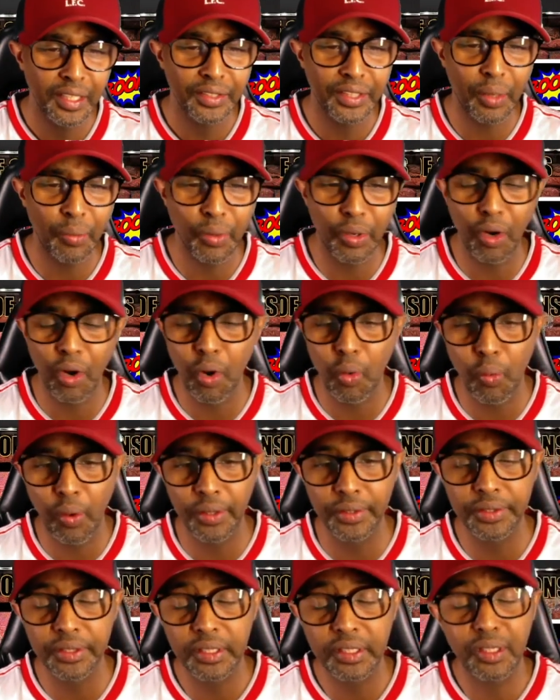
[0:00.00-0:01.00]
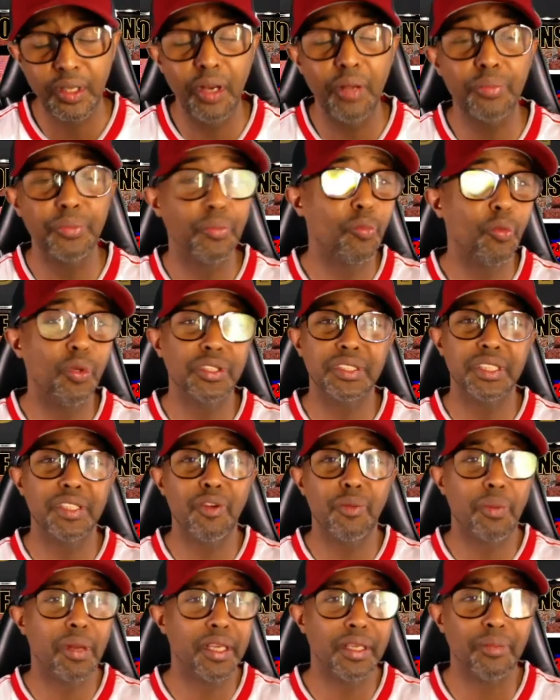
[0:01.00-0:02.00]
we all want. Klopp wants
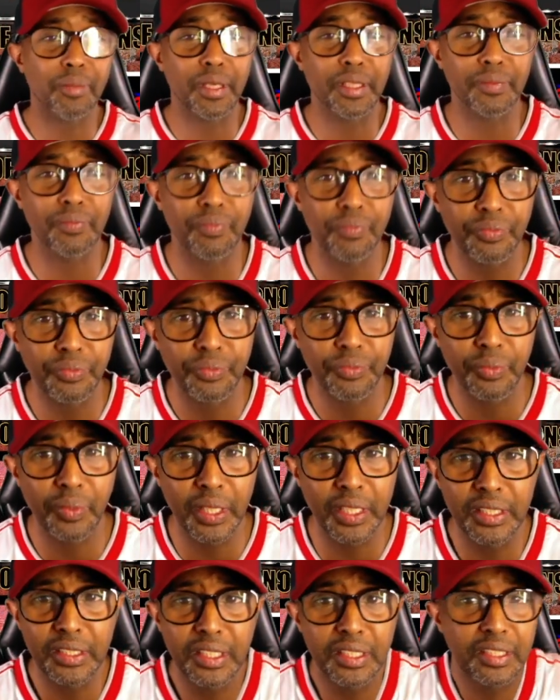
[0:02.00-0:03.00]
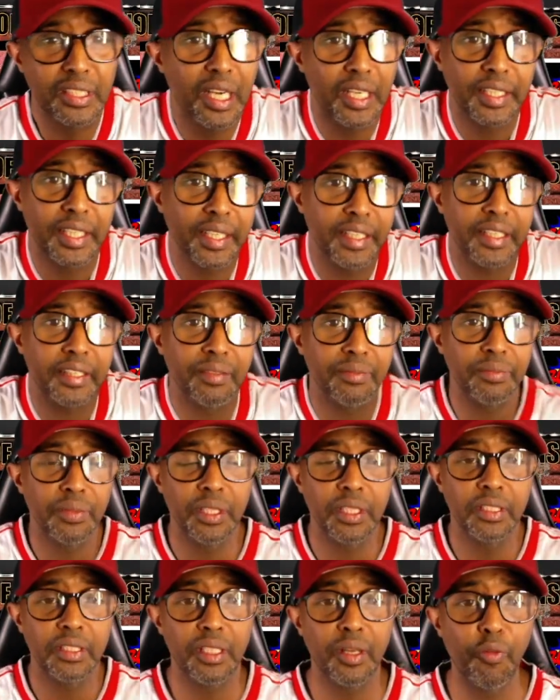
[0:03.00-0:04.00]
every player, man, but it just can't get it.
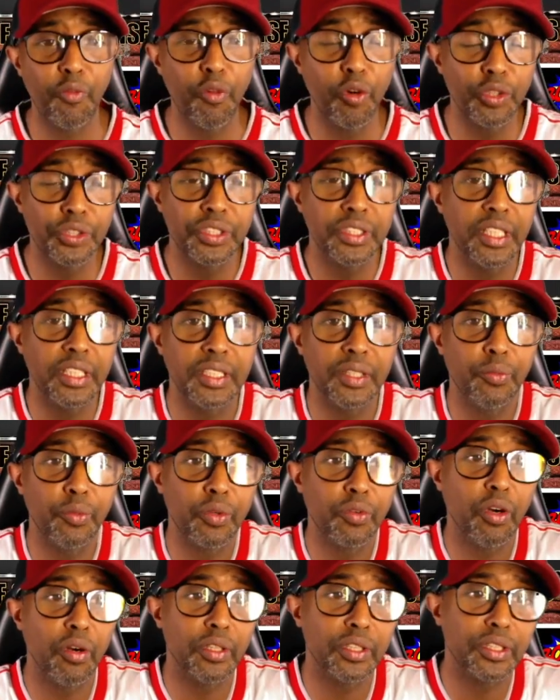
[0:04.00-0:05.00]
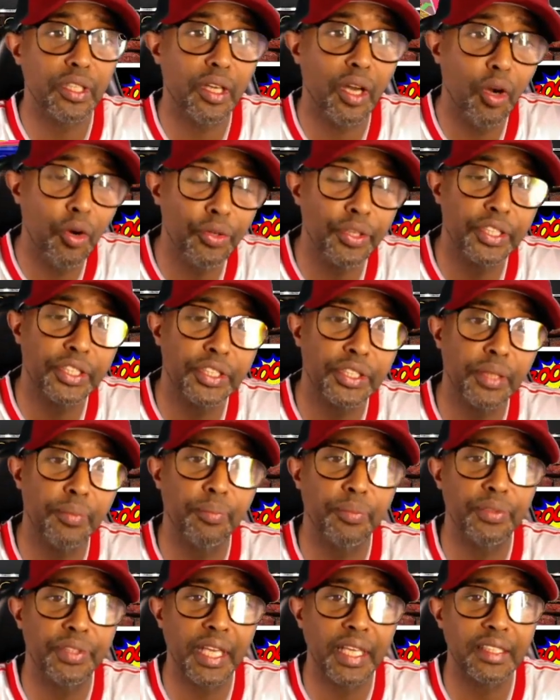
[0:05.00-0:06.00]
Unfortunately, we've got
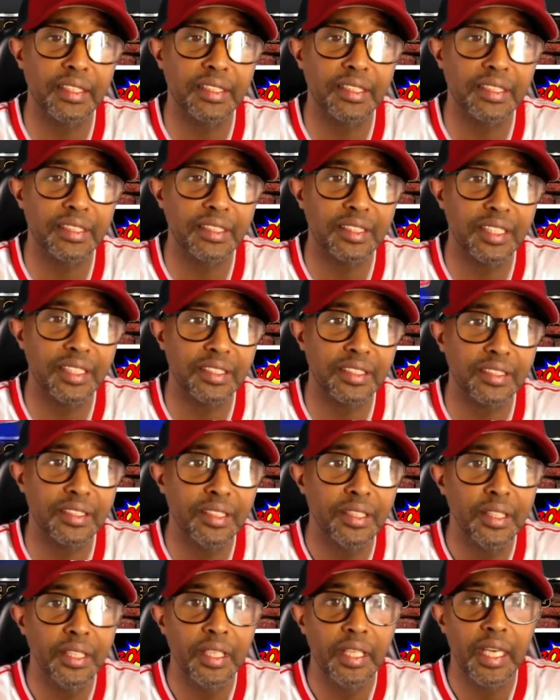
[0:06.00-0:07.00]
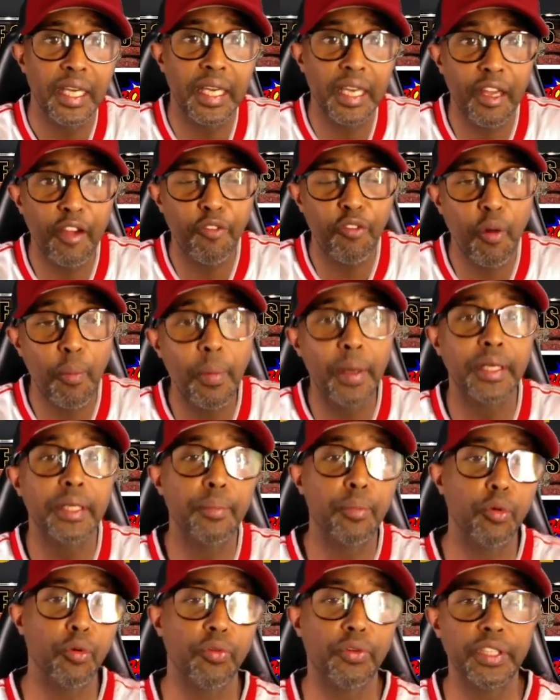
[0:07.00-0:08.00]
ownership that's just here for
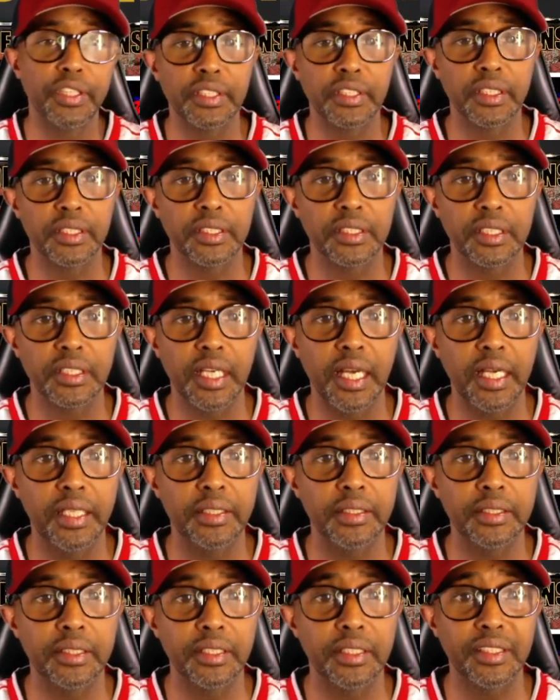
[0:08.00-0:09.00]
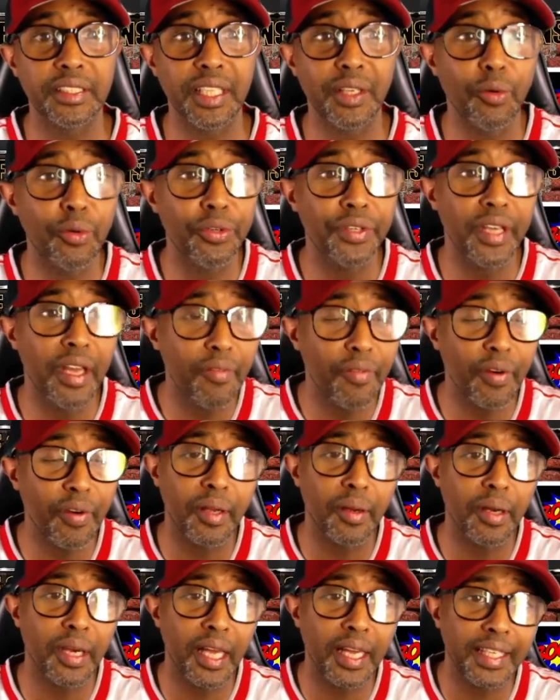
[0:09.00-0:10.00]
Moneyball reasons, and they will
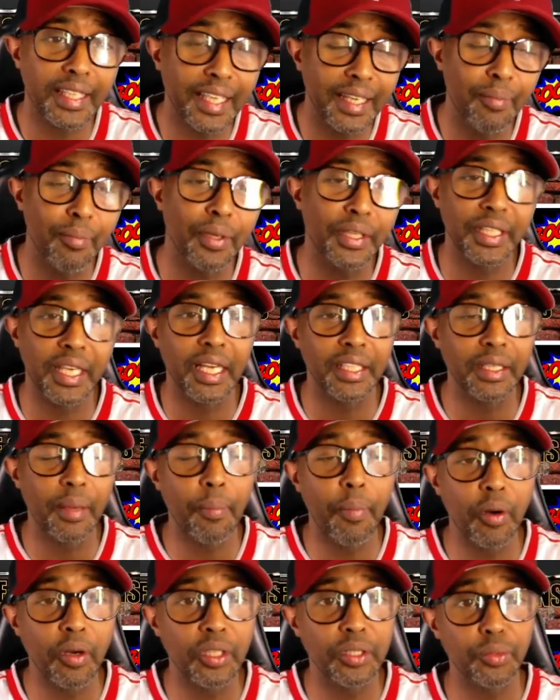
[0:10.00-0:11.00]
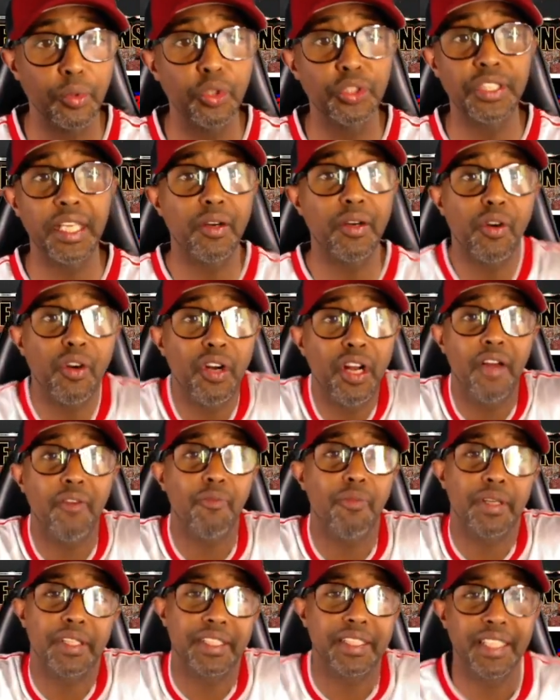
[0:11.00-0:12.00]
never like get money out of their pocket because they don't have
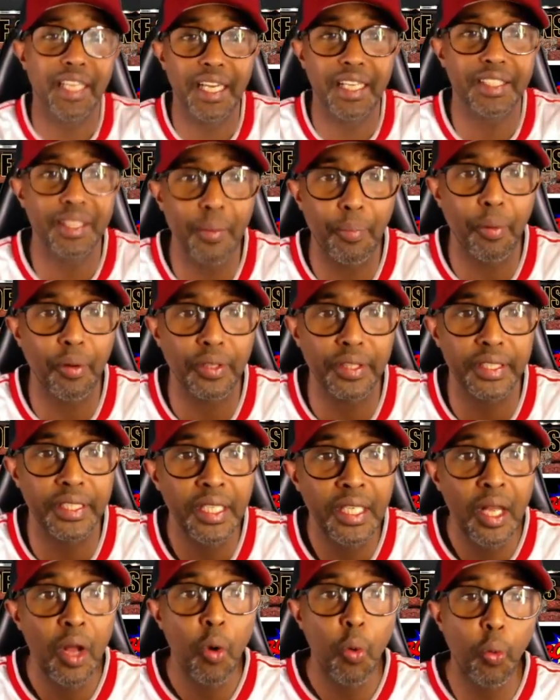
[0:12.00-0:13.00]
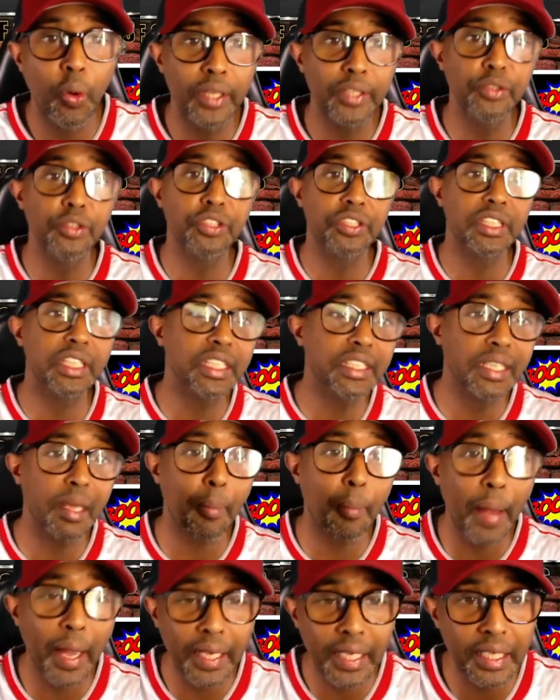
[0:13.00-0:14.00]
money out of their pocket. What you see in their
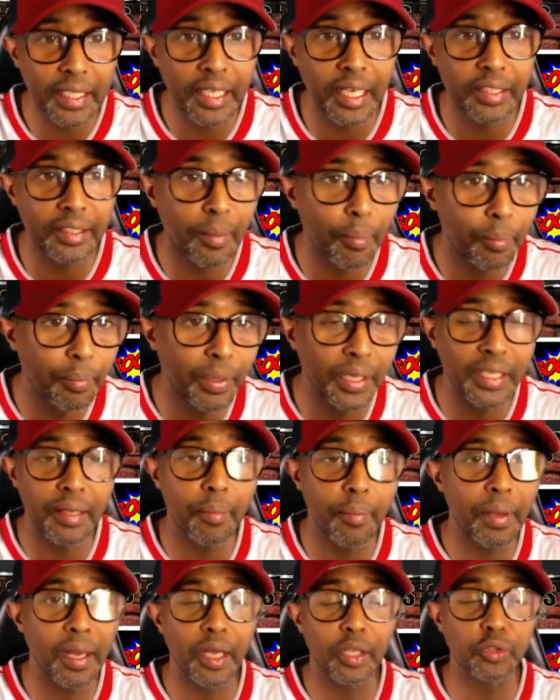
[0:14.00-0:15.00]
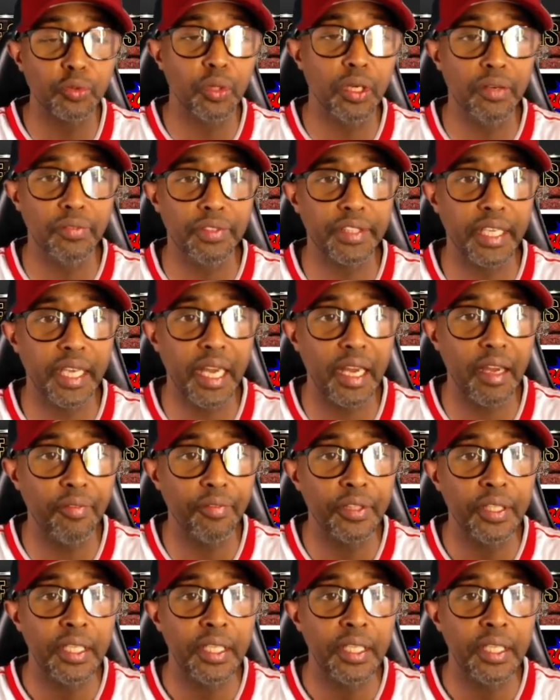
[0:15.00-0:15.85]
bank account, the £1 billion, whatever they have,